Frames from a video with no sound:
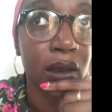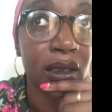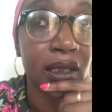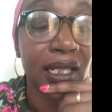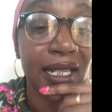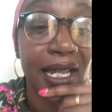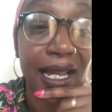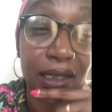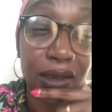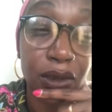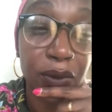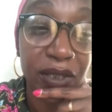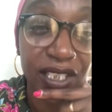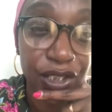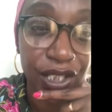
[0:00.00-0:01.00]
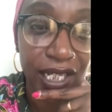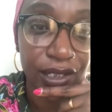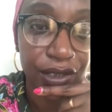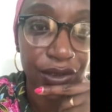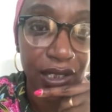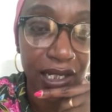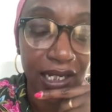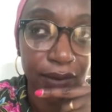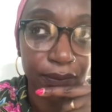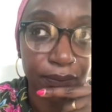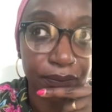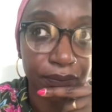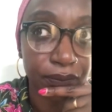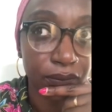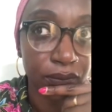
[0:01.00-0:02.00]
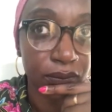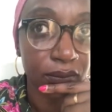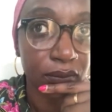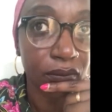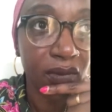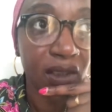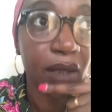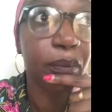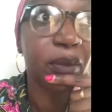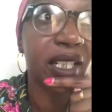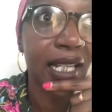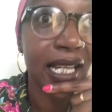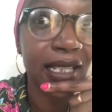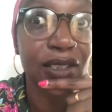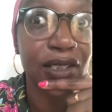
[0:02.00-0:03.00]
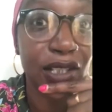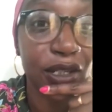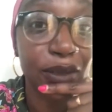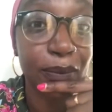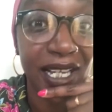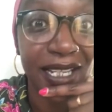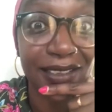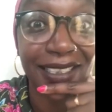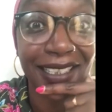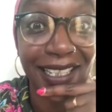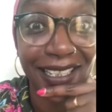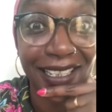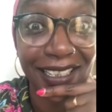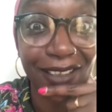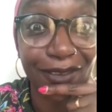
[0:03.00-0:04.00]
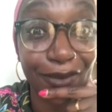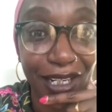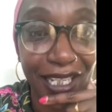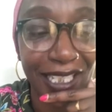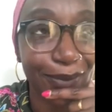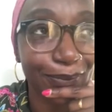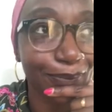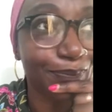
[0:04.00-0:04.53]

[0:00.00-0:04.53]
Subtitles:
then how do we change that? But let's go back to getting it right.